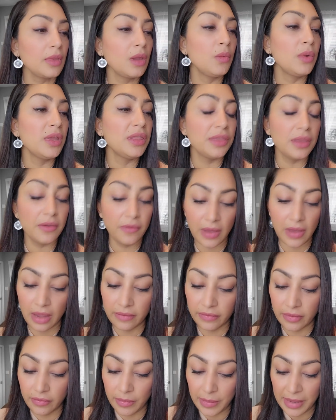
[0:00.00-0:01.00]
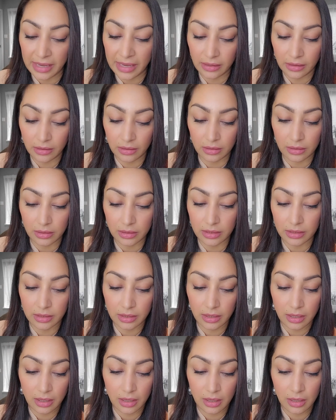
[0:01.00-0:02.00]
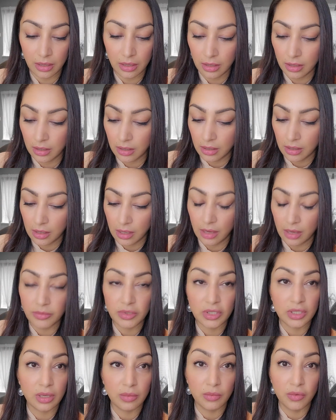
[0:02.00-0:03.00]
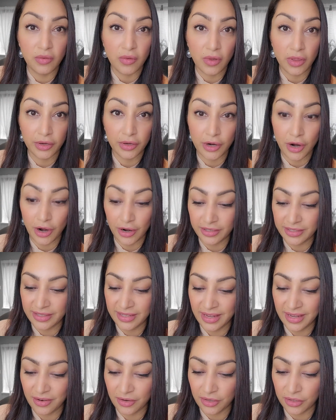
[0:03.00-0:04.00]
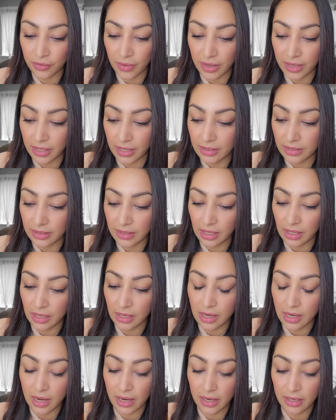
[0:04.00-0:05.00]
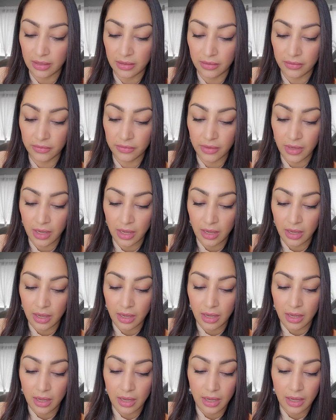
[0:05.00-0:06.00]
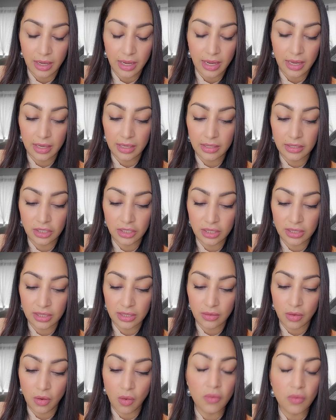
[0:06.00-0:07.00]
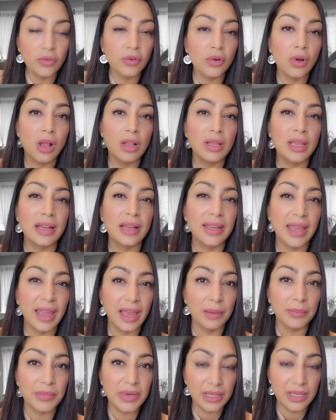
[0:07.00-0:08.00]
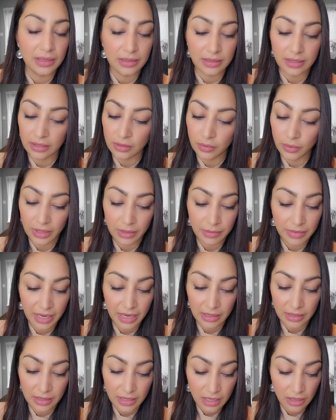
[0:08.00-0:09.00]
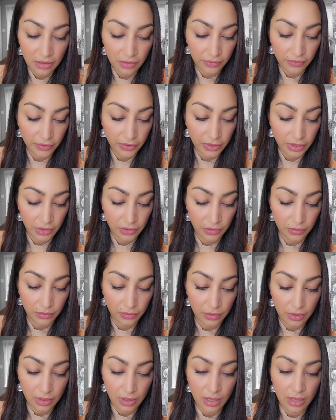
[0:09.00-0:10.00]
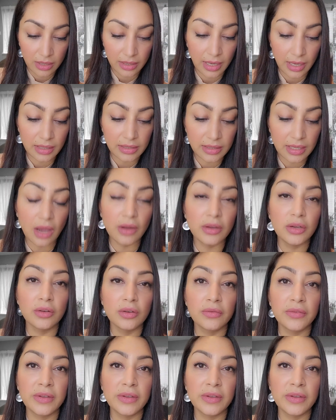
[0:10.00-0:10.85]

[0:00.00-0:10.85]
With the Five of Pentacles. I'm just going to move all the cards here so I can see kind of, it's just overall unhappiness. That's what I'm getting here for you. That is how you're